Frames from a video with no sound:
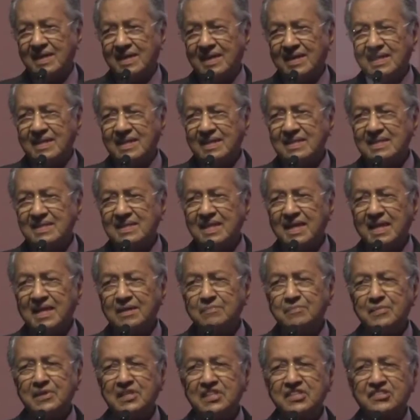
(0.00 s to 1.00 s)
in the
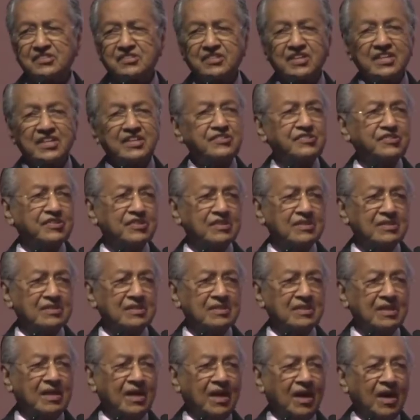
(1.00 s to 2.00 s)

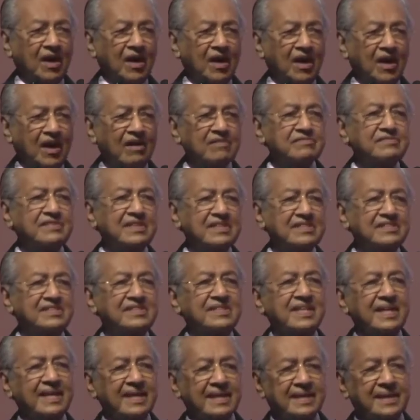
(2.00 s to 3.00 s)
administration of the
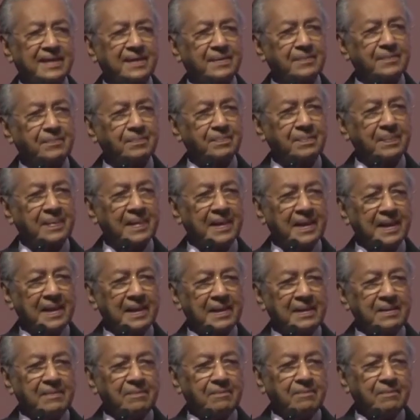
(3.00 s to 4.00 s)
state.
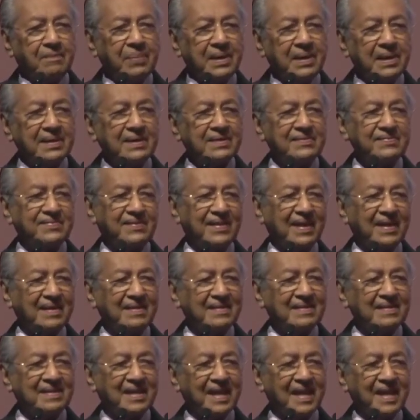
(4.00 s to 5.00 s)
Births
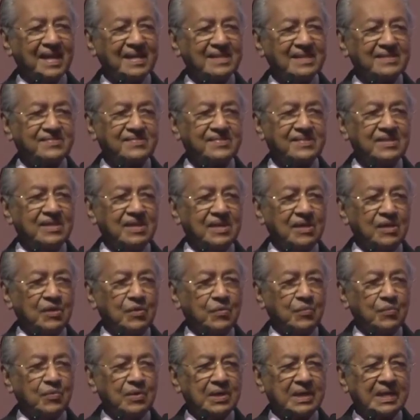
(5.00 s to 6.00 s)
and deaths
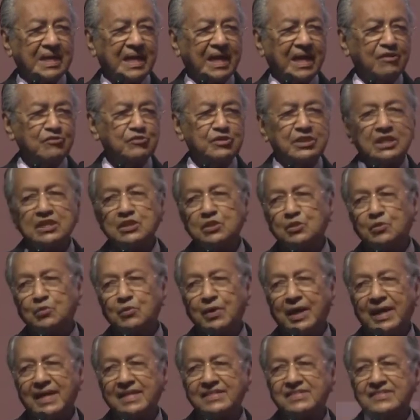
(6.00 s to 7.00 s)
were counted to
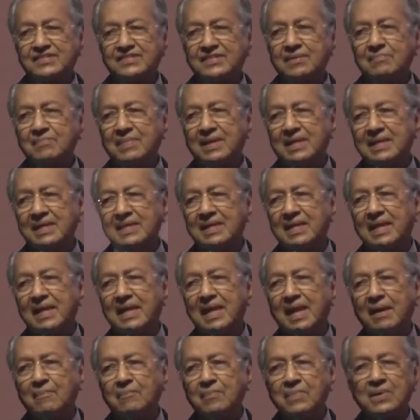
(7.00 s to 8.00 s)
estimate the
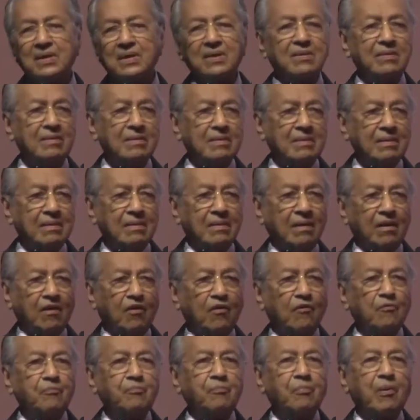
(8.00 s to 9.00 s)
number
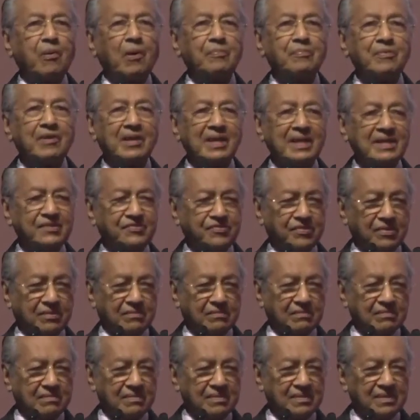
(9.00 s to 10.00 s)
of population,
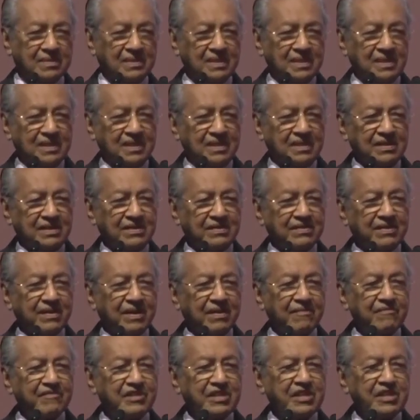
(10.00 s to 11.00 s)

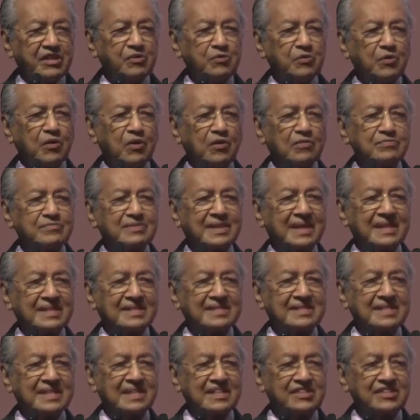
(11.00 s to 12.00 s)
revenue of
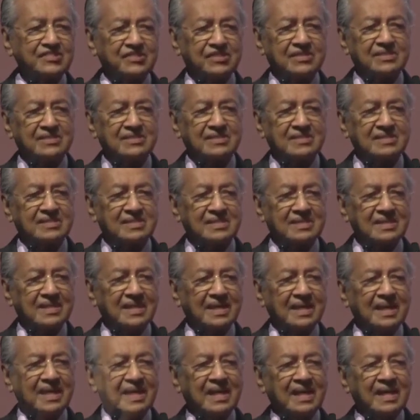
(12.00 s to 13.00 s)
taxations,
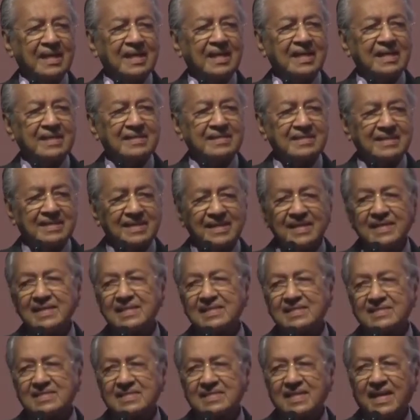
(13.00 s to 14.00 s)

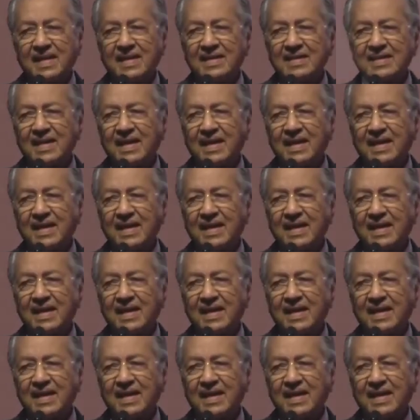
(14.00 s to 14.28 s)
trades and